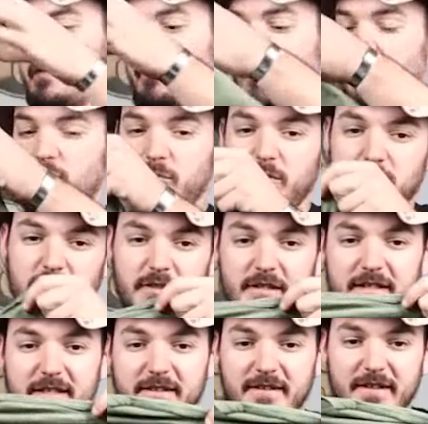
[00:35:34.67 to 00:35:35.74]
This one
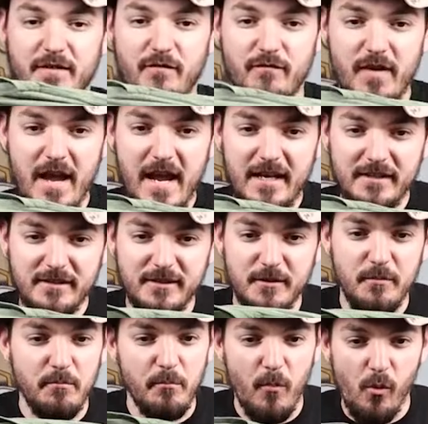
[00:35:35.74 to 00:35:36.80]
is
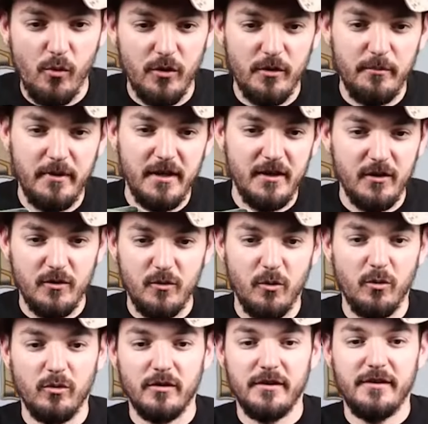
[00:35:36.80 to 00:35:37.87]
Advanced Mortarman
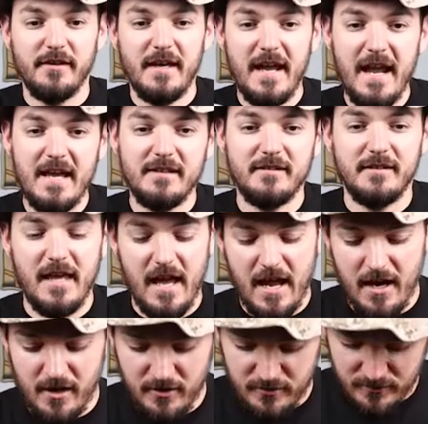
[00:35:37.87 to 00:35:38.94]
course, hands
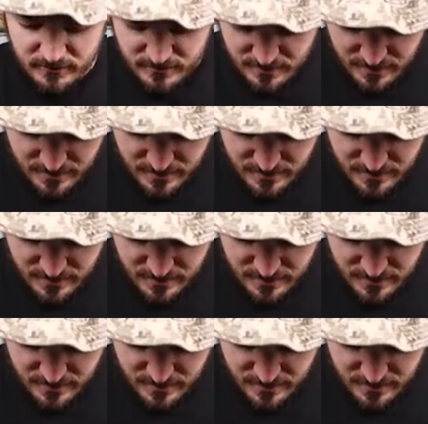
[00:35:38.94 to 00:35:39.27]
down,